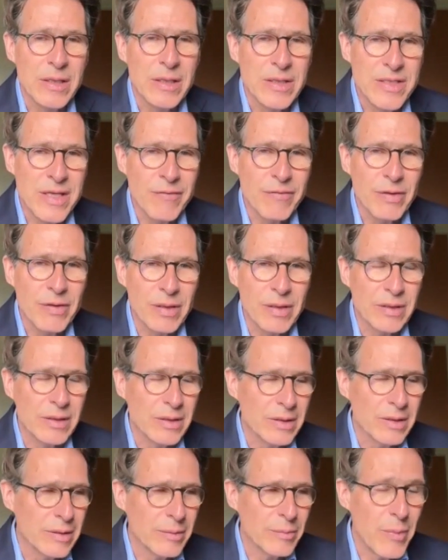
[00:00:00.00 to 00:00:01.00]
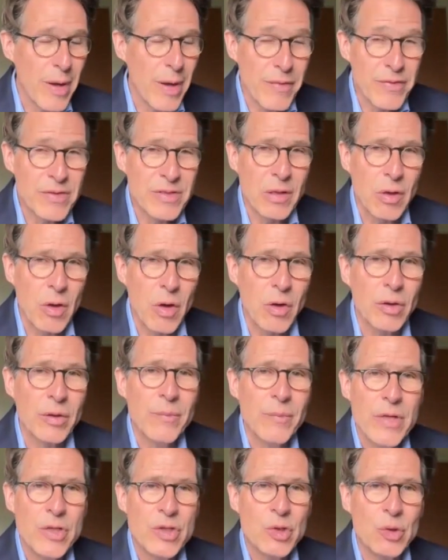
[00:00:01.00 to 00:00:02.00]
several
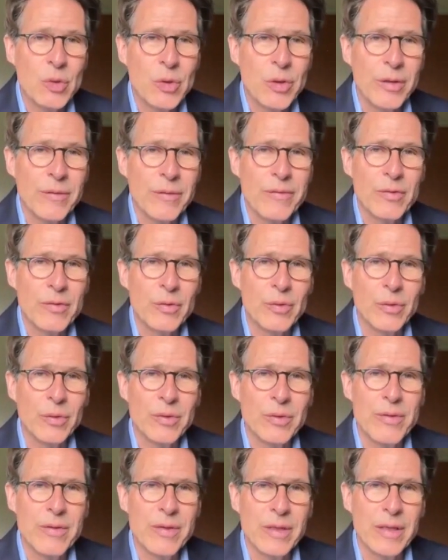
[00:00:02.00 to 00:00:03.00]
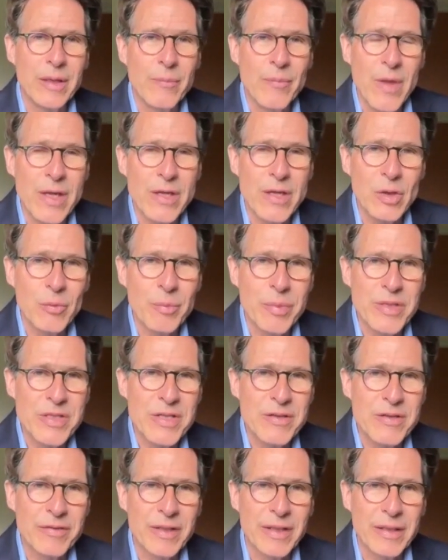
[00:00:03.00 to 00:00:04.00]
months-long tour through the
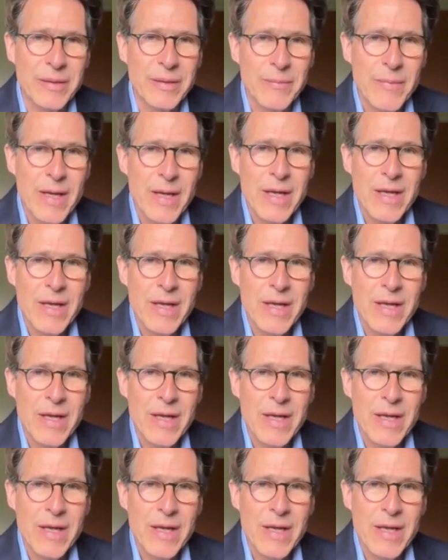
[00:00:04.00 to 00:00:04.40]
Indo-Pacific.